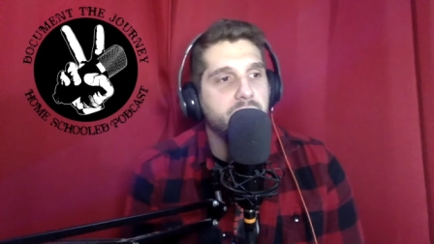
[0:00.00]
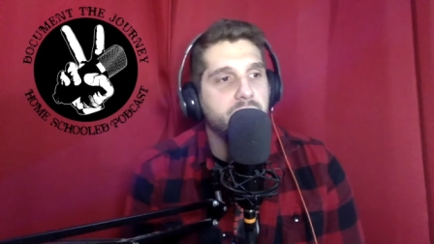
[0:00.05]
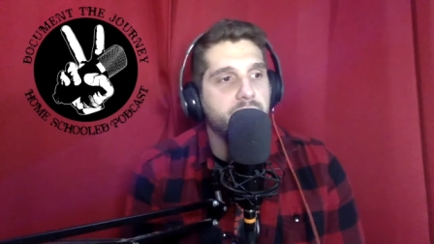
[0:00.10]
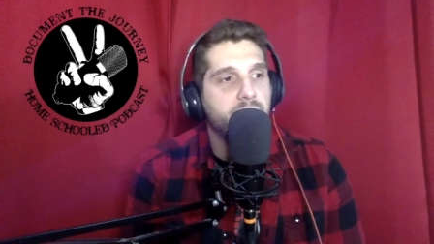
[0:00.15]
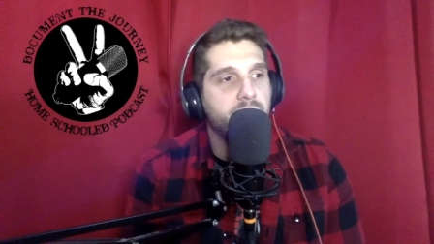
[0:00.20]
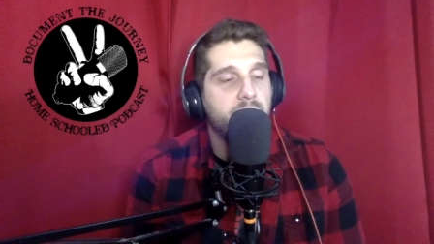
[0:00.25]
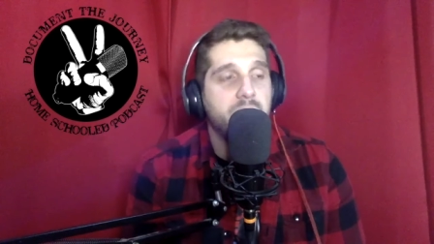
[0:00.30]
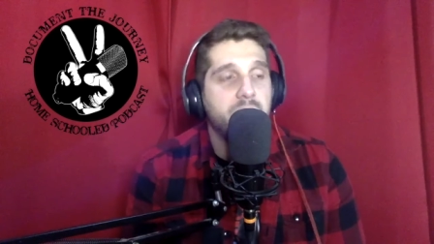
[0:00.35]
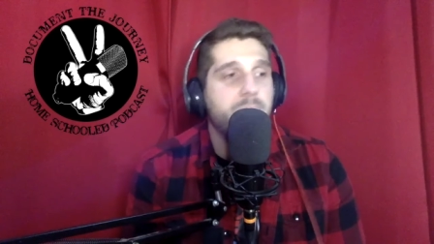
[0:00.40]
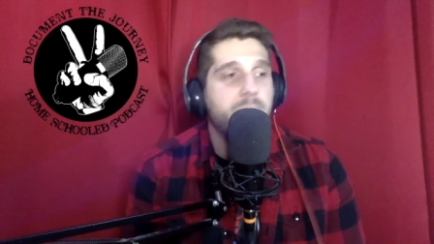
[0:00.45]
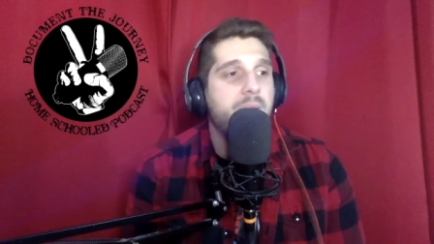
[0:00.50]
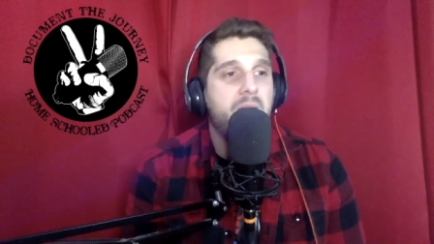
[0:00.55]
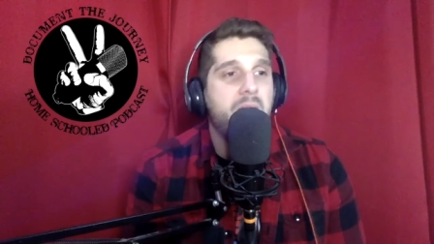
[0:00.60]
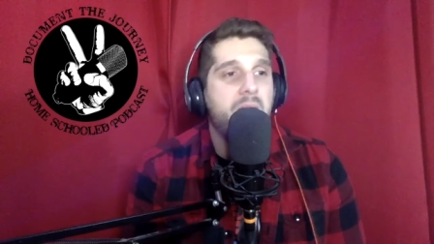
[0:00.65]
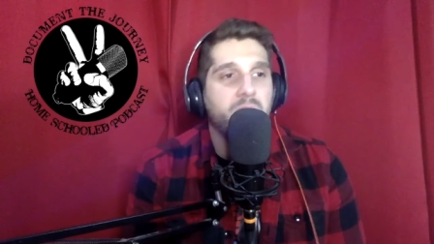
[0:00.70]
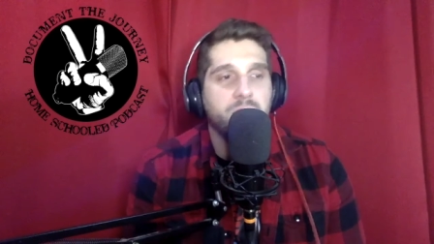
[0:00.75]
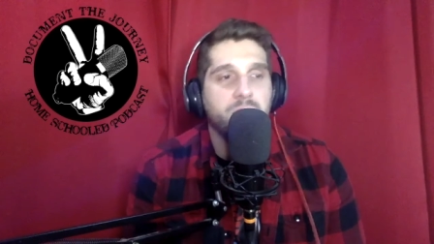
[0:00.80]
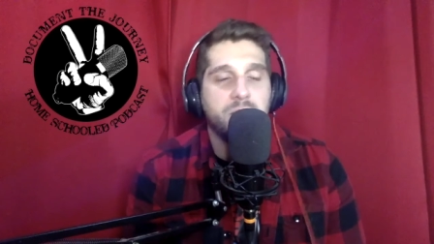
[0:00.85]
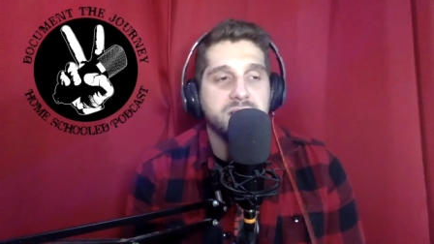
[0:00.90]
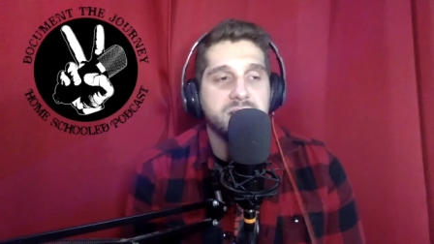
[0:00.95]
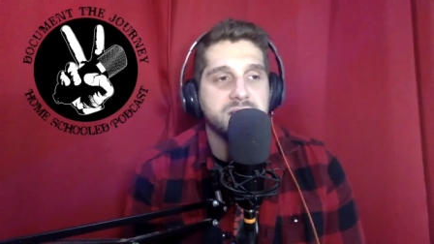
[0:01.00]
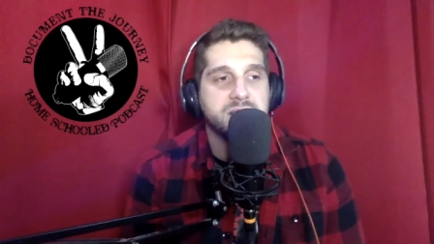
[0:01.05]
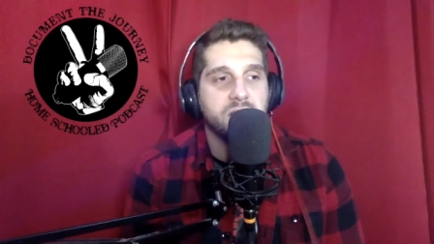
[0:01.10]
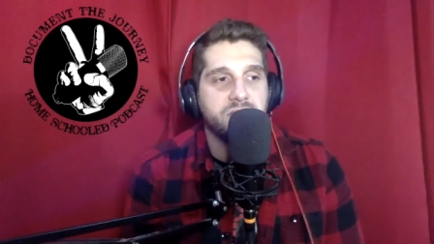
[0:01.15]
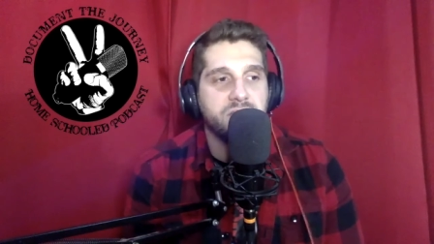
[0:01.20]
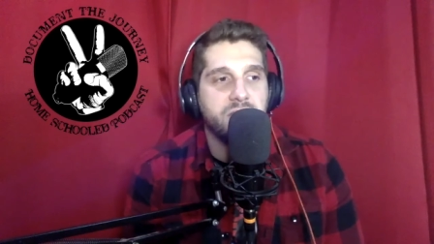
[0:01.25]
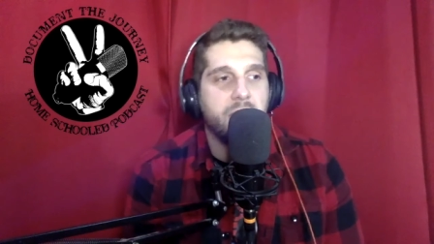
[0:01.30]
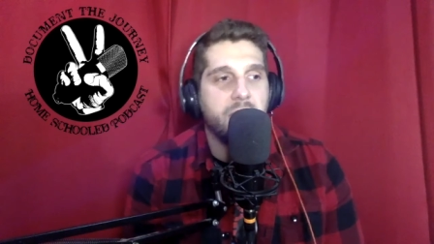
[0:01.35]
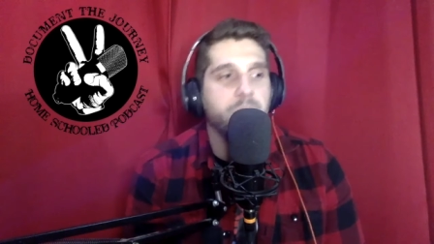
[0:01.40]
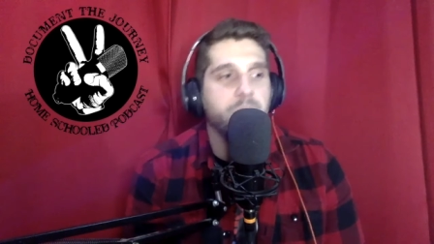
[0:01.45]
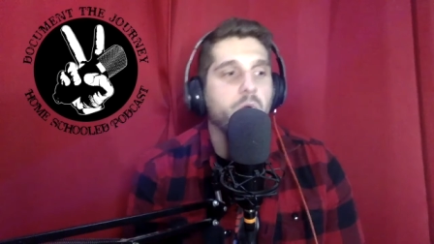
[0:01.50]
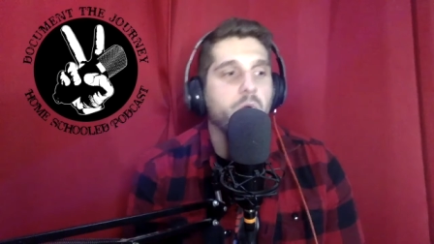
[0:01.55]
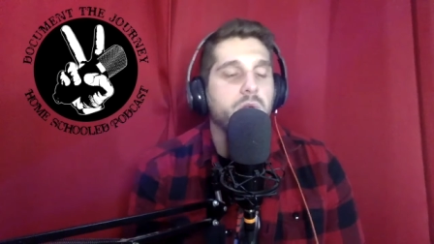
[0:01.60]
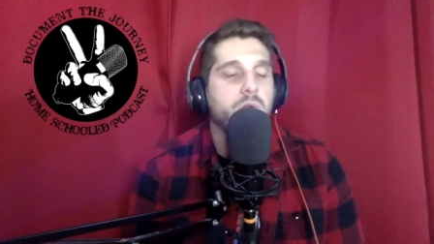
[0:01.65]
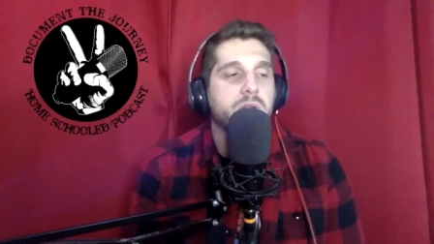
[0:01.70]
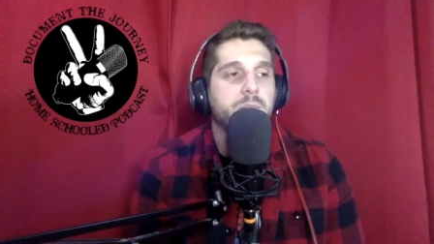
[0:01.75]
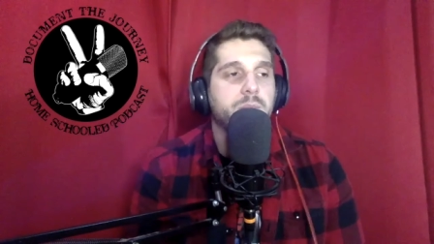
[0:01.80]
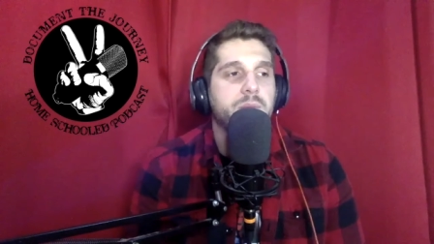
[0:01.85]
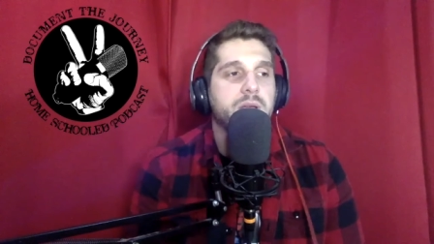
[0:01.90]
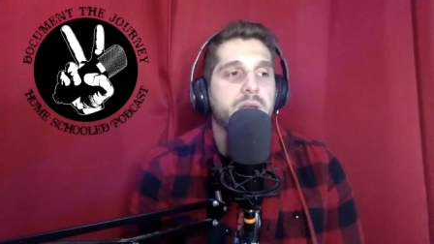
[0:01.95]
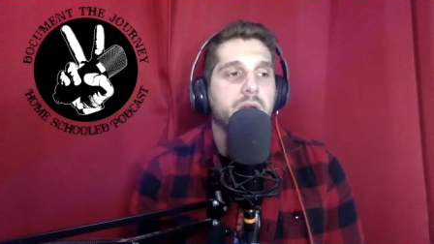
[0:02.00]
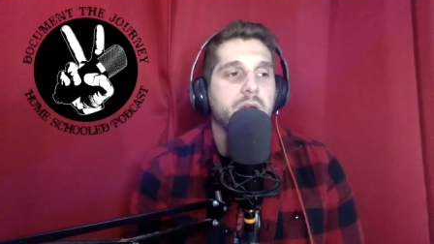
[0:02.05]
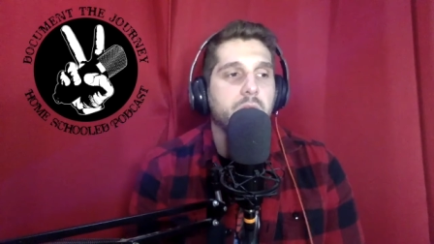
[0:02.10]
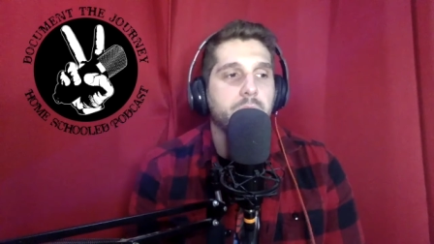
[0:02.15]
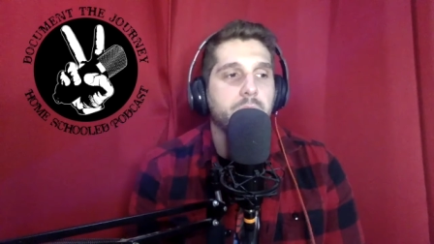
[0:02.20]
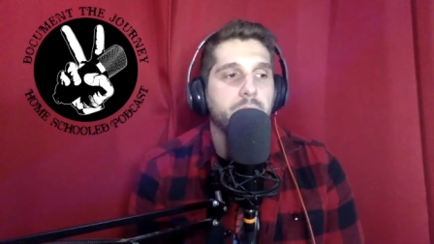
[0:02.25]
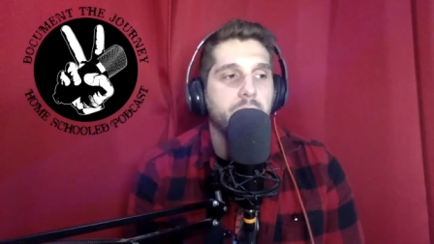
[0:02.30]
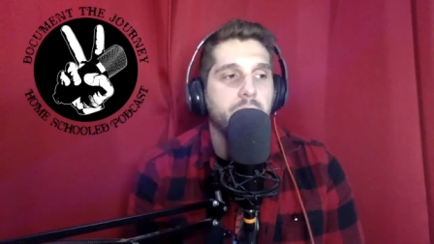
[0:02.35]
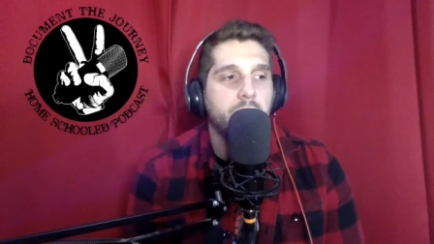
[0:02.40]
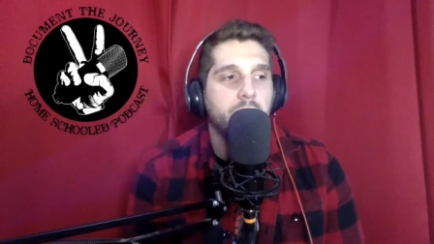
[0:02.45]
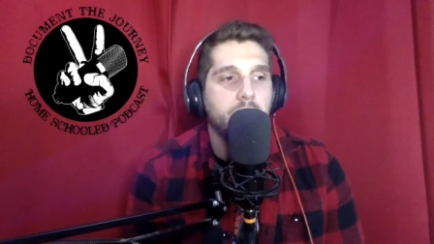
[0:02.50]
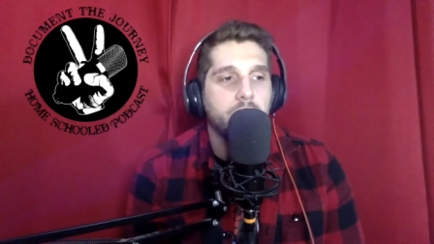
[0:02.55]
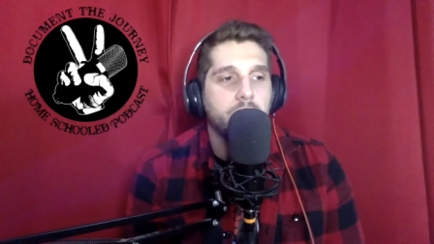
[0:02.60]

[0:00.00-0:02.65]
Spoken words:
made a pact with myself that I'm going to become